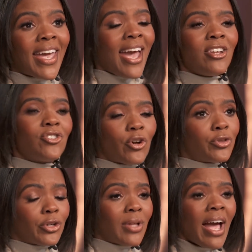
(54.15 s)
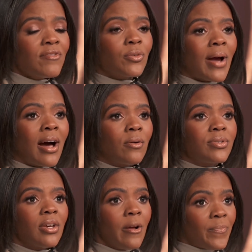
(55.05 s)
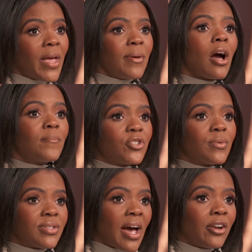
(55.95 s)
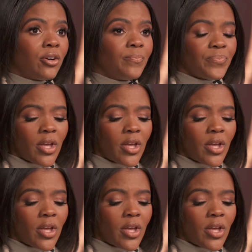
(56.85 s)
can't turn their lives around, they become suicidal,